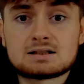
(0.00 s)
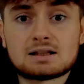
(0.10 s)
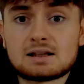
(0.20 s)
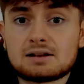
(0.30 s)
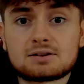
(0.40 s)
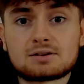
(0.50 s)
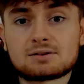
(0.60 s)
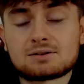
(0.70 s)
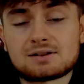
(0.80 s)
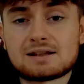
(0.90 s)
it's
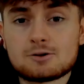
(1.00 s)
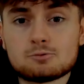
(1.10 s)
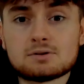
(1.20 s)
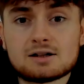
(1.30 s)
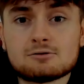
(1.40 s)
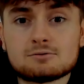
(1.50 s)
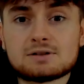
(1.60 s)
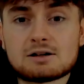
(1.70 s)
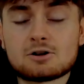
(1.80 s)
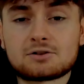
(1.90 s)
still
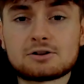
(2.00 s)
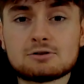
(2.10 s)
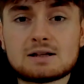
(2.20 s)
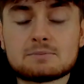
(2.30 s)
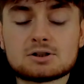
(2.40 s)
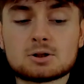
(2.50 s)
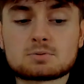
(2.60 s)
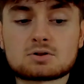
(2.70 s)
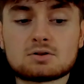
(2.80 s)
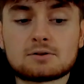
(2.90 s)
there are still limited
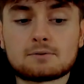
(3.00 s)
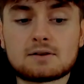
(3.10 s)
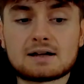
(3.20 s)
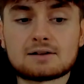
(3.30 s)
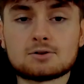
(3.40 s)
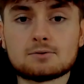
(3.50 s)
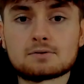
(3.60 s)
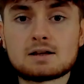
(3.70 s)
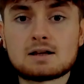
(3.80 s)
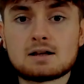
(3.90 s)
options for that
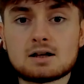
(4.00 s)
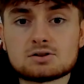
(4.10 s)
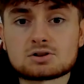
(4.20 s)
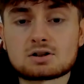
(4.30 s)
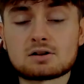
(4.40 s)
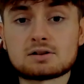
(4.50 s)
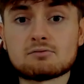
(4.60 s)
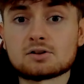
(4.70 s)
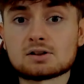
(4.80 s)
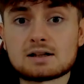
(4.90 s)
of Shakur
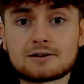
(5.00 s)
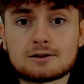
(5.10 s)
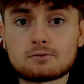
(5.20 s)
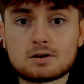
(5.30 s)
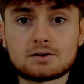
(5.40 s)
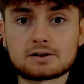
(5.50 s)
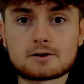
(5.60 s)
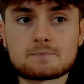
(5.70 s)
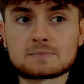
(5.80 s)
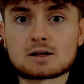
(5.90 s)
Stevenson, unless he fights like
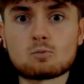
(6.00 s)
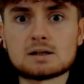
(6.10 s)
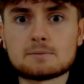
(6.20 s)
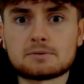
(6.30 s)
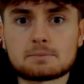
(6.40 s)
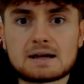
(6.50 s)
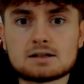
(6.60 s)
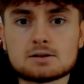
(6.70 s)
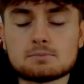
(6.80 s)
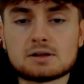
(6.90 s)
a Williams
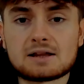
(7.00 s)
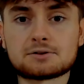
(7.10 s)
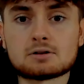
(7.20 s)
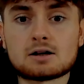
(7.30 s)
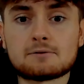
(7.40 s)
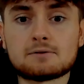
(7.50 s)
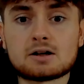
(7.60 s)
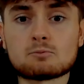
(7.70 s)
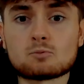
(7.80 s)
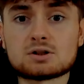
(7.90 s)
Zepeda. But that's a
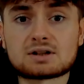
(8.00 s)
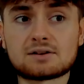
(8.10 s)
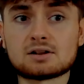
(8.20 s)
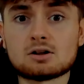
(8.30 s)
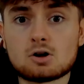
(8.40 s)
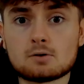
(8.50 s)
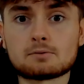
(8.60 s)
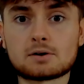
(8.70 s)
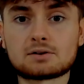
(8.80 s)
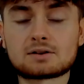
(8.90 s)
fight in which has a lot
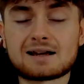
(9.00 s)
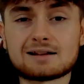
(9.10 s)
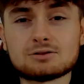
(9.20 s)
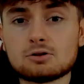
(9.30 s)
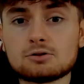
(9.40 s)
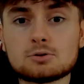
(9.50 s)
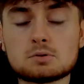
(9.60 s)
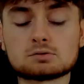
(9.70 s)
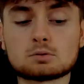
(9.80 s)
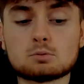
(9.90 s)
of risk and not too
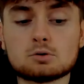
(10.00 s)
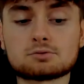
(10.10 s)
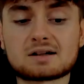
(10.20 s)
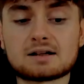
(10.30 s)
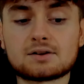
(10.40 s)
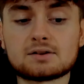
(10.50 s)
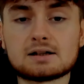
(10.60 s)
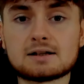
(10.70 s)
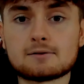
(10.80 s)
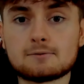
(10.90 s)
much reward
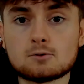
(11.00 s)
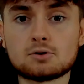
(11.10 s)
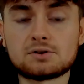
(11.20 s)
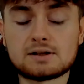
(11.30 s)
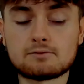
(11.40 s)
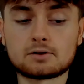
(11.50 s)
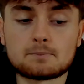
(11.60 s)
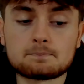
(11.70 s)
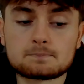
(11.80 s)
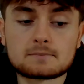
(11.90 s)
realistically for Stevenson.